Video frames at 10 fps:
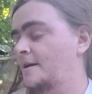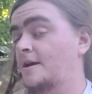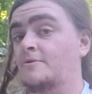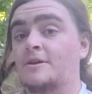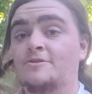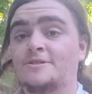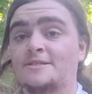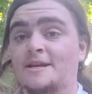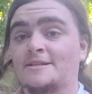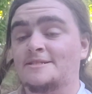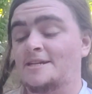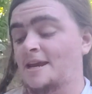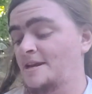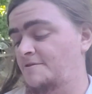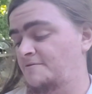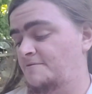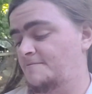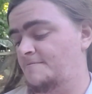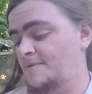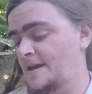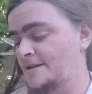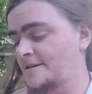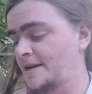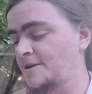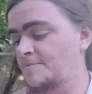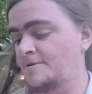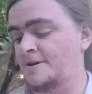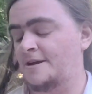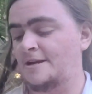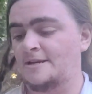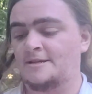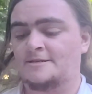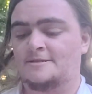Oh, here's the second skein of Pan-Dyed Pride.